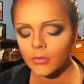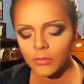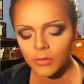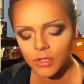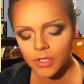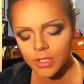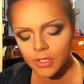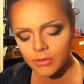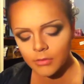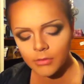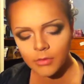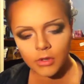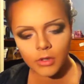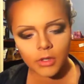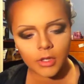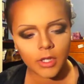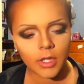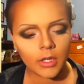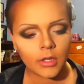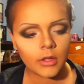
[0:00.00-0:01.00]
Would you
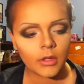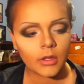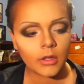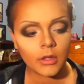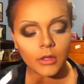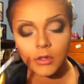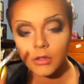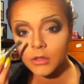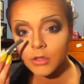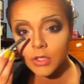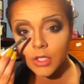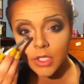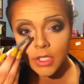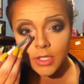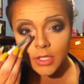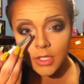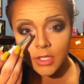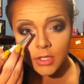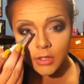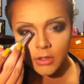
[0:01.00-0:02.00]

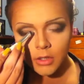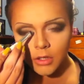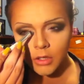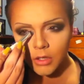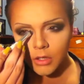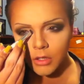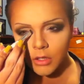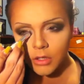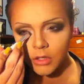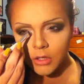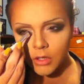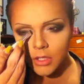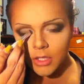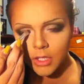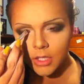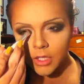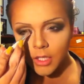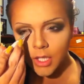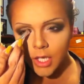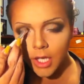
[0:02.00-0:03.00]
just
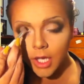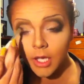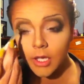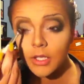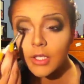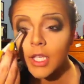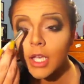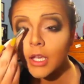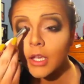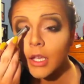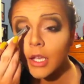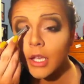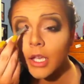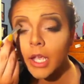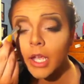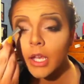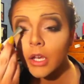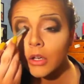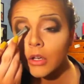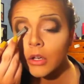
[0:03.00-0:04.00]
take a
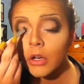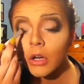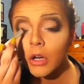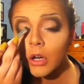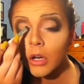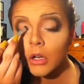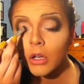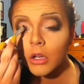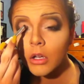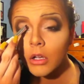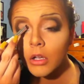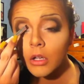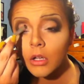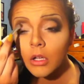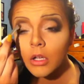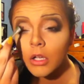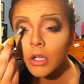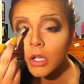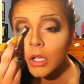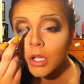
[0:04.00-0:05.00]
gander?
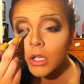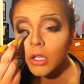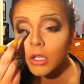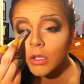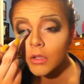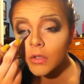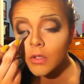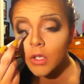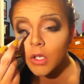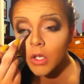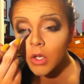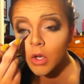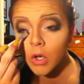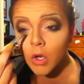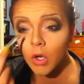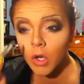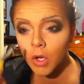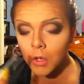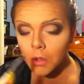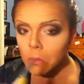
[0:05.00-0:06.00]
Take a
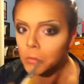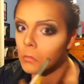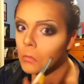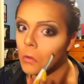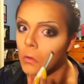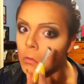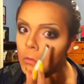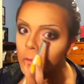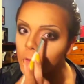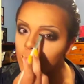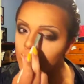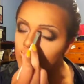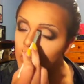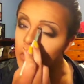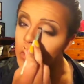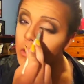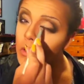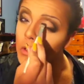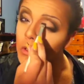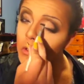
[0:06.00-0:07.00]
gander on
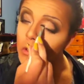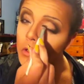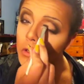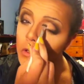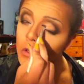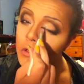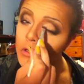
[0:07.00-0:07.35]
over here.